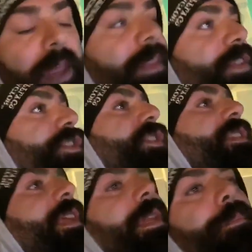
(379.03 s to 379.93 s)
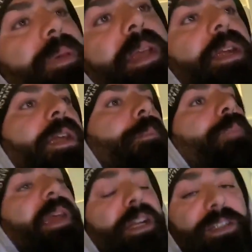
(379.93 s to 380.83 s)
And this is just getting bigger and
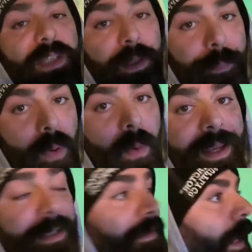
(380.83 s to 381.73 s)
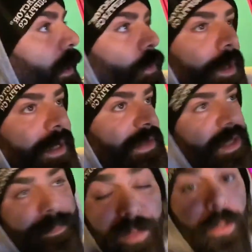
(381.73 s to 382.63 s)
bigger, to the point that we're gonna
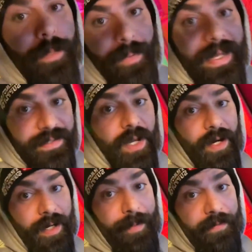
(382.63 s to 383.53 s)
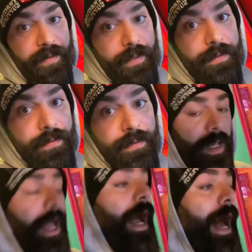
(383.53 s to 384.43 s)
see PewDiePie talking about this.
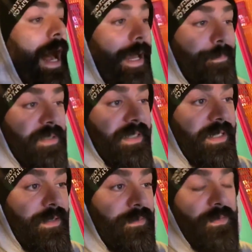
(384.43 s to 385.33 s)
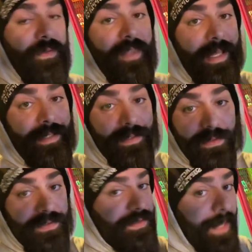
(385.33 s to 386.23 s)
I believe that
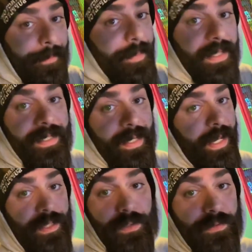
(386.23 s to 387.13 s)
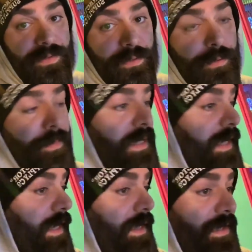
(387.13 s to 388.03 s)
somebody at YouTube
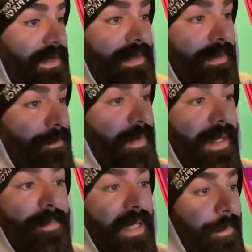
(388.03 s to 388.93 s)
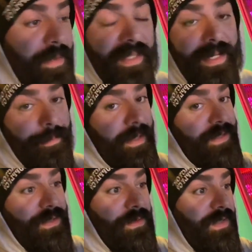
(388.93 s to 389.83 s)
is being manipulated by
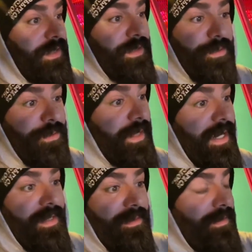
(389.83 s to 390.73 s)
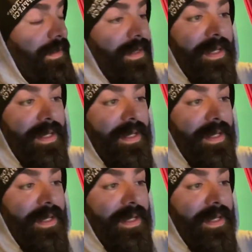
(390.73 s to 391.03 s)
Suzy Lu and,